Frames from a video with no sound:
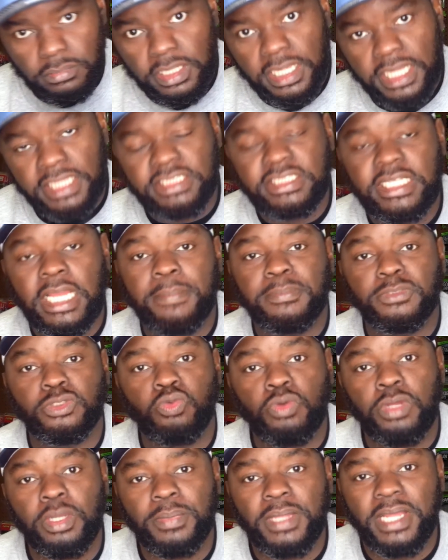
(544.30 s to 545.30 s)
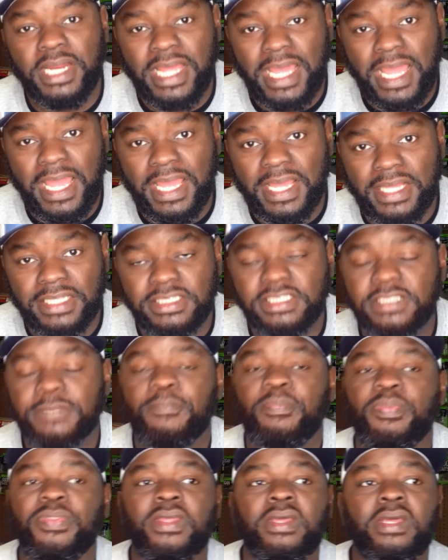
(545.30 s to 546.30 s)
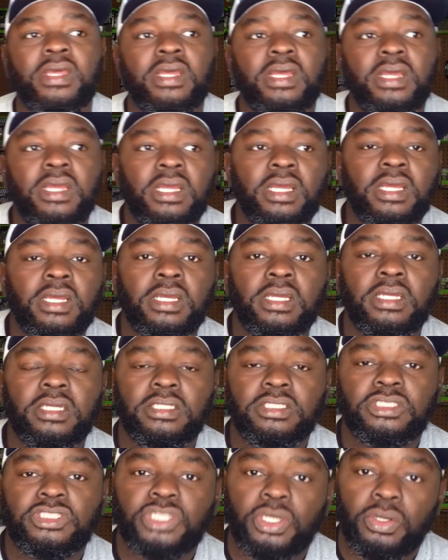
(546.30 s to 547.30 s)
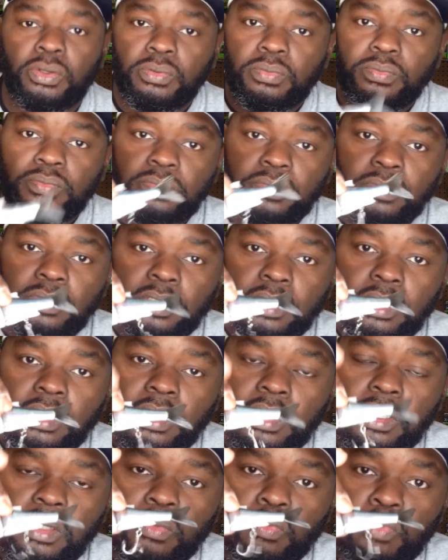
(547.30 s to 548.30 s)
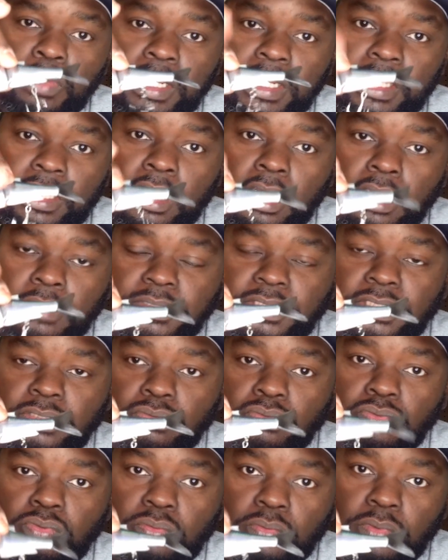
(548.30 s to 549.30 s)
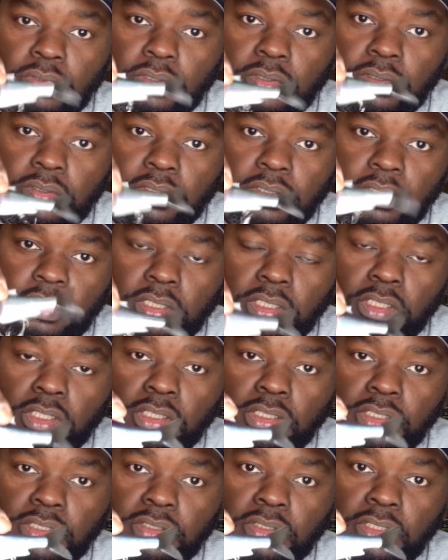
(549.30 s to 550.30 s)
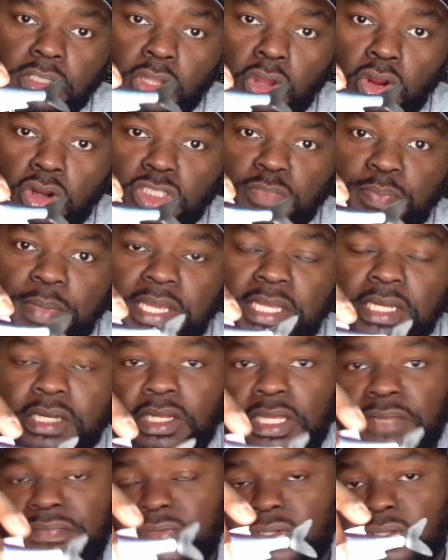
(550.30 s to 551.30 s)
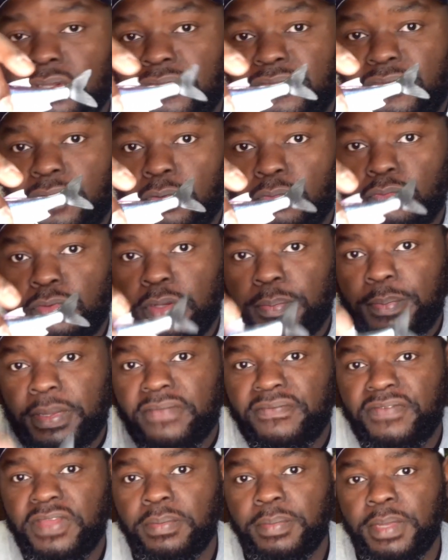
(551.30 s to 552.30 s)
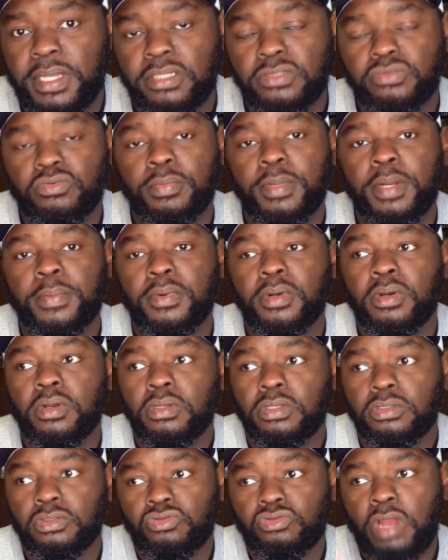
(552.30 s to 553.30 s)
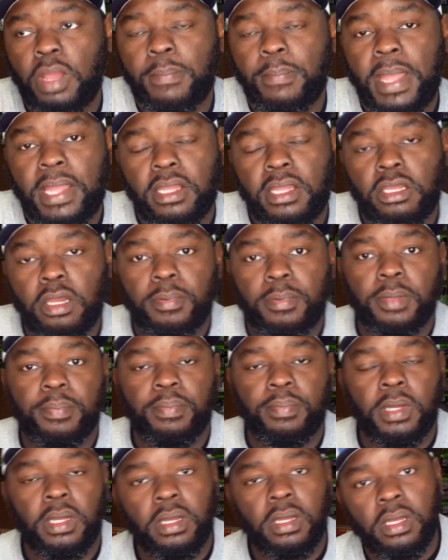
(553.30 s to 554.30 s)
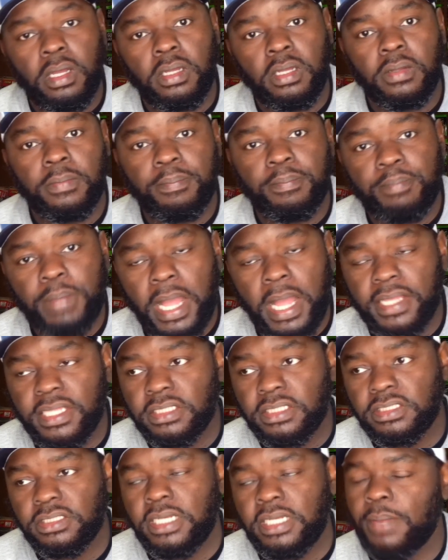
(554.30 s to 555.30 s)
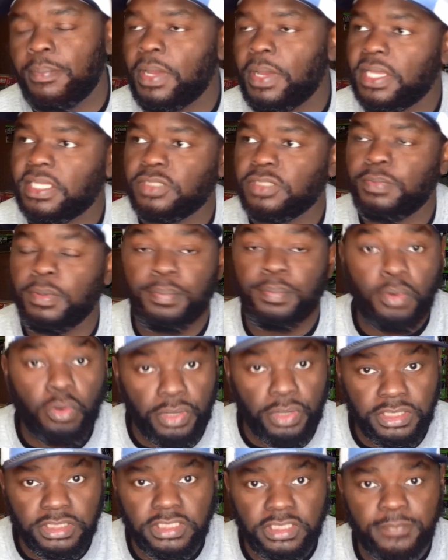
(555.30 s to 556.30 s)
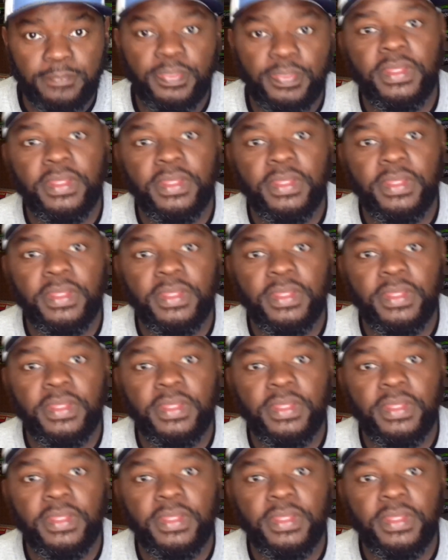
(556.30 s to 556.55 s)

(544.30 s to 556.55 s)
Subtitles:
S type of swim that it has. So when it comes to large bait, if you're looking for the real big females, remember, drop back a couple of points.